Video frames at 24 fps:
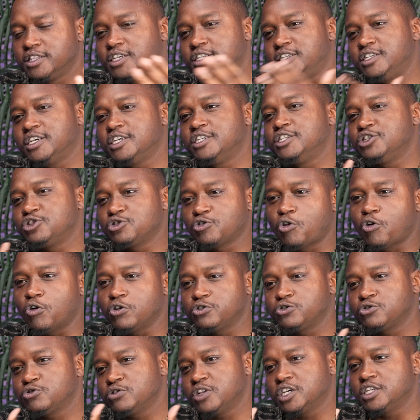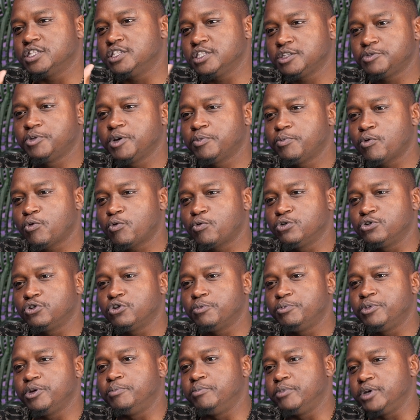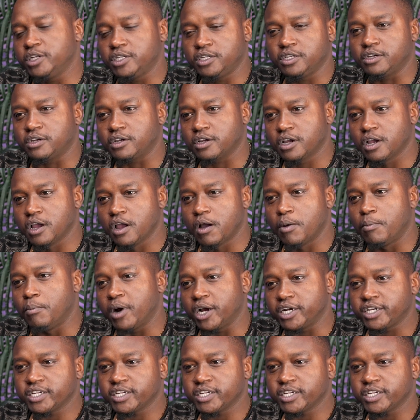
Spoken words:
tennis court so that these people could not be meeting. But